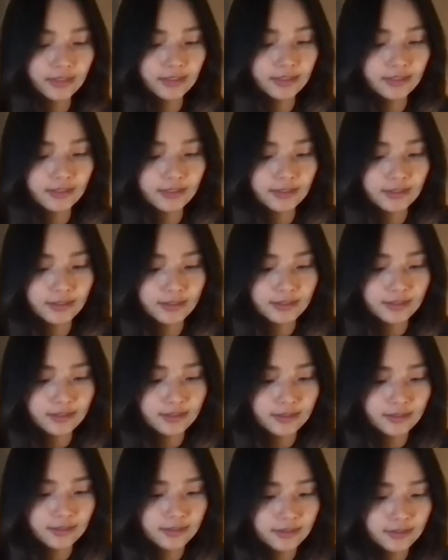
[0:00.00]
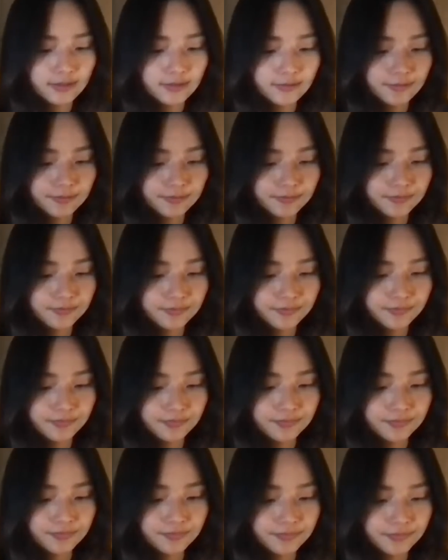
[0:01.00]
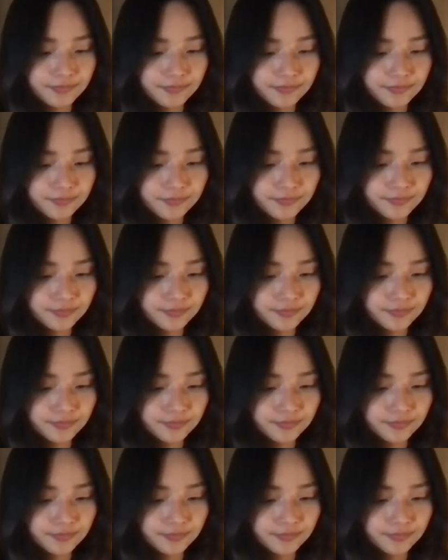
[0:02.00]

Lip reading: (not speaking)